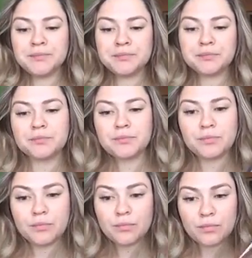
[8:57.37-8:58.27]

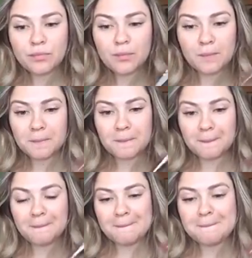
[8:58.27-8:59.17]

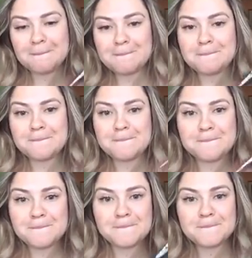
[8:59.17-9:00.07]

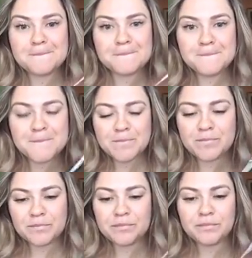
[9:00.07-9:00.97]

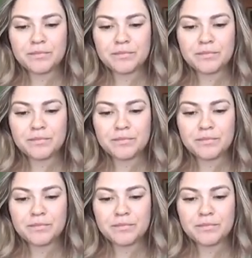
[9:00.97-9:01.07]
(silence)